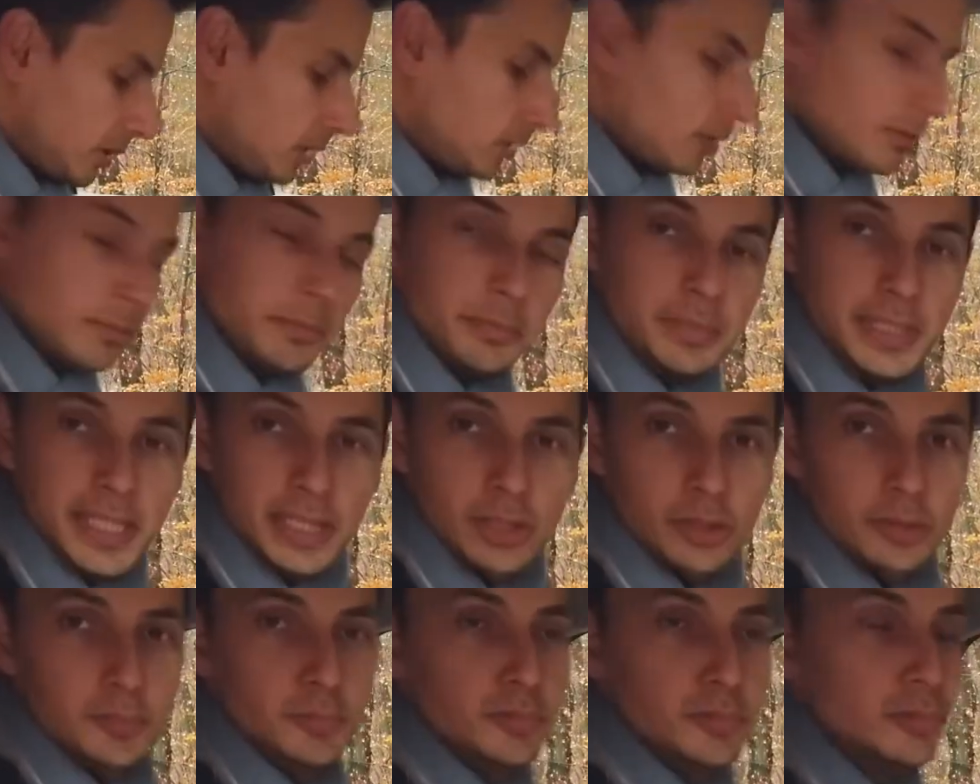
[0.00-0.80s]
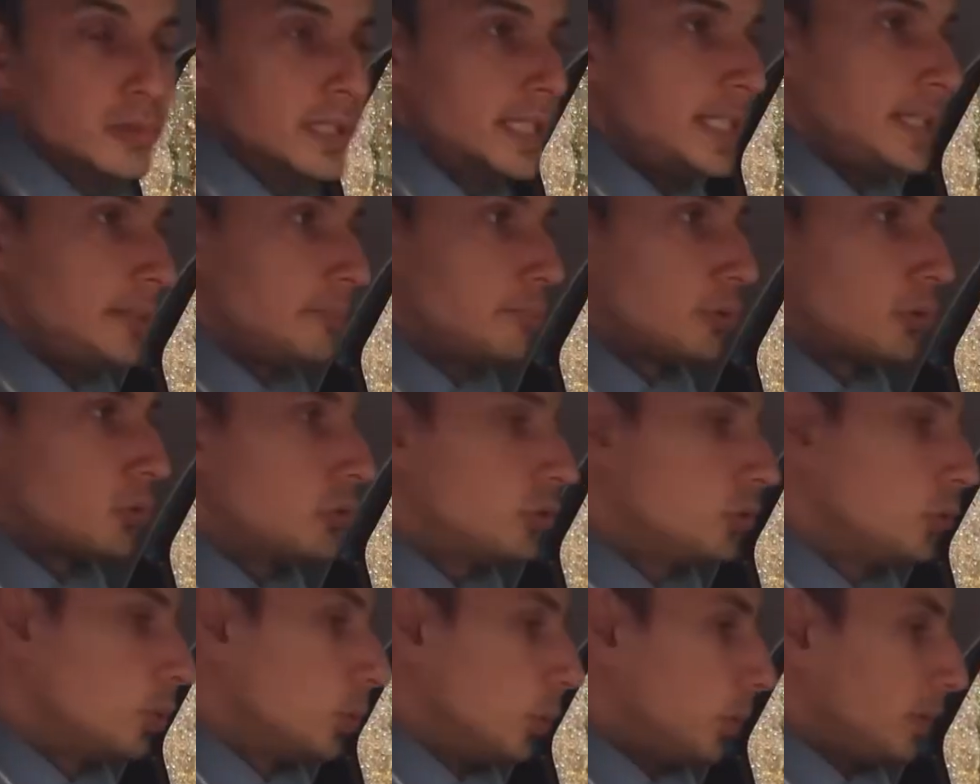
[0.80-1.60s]
Well padded for the
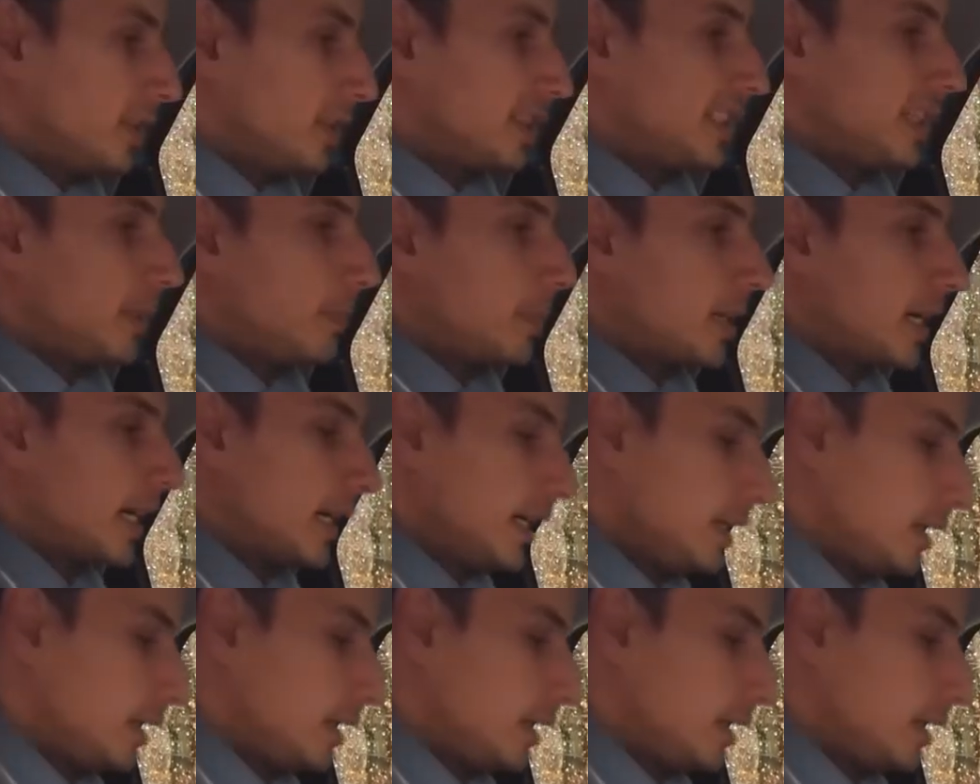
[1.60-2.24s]
back. It's the same.